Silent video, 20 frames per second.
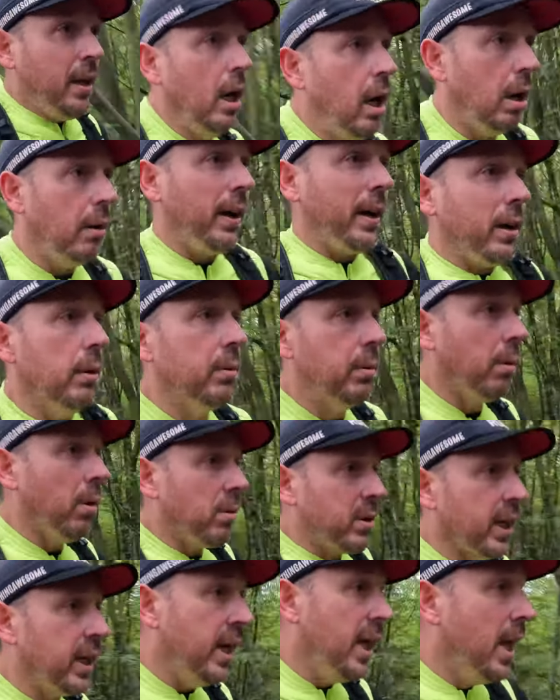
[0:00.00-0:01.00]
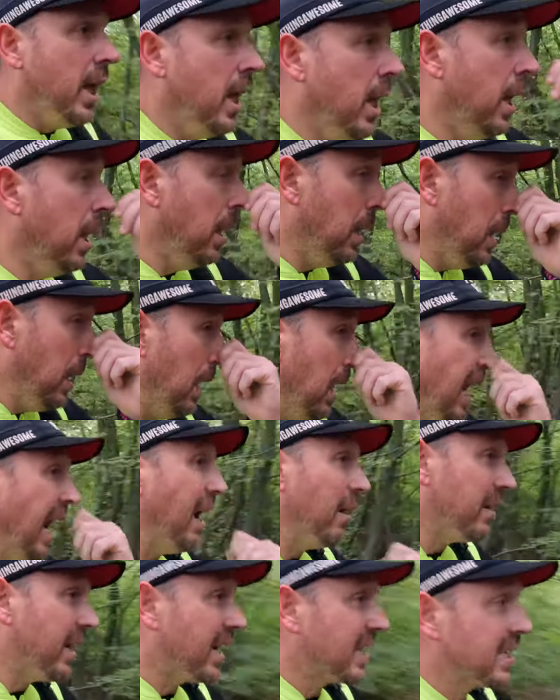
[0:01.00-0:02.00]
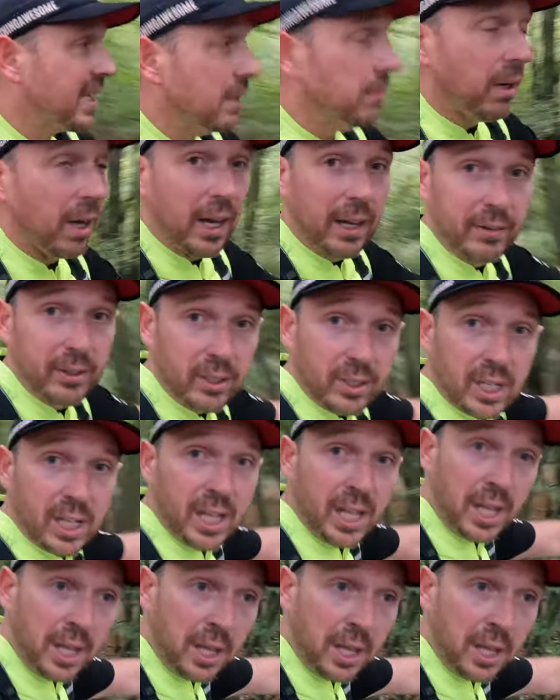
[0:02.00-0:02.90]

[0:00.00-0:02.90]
oh, hang on, we're walking. Oh yeah, I see why, have a look.